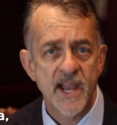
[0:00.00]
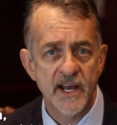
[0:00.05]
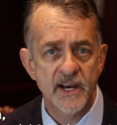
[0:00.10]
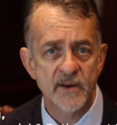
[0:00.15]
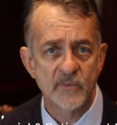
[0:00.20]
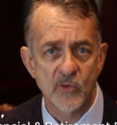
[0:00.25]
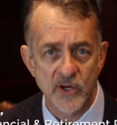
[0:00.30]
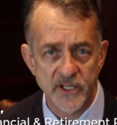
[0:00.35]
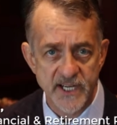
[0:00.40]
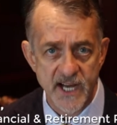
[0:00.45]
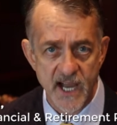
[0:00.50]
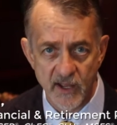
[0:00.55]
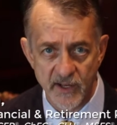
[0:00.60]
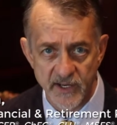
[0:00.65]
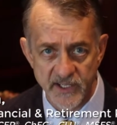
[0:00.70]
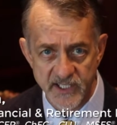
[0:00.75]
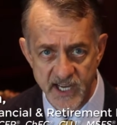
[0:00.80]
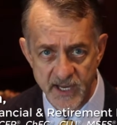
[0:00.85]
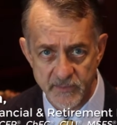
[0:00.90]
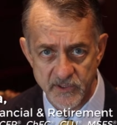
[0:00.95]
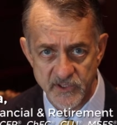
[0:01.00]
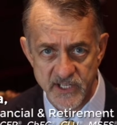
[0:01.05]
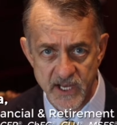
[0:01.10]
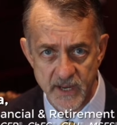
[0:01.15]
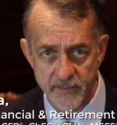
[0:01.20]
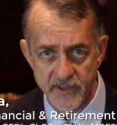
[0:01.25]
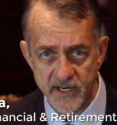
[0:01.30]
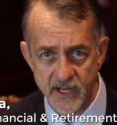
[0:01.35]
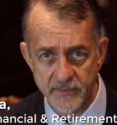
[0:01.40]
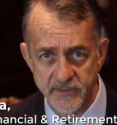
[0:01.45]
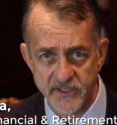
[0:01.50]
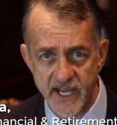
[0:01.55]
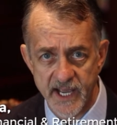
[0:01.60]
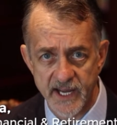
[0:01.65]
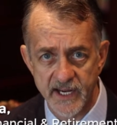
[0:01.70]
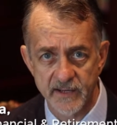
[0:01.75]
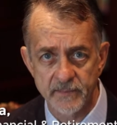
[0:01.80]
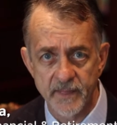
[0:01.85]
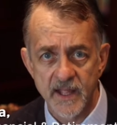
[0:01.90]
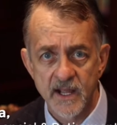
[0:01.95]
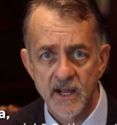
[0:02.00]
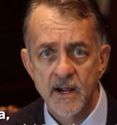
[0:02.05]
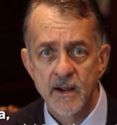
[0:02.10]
and the mortality tables have been updated.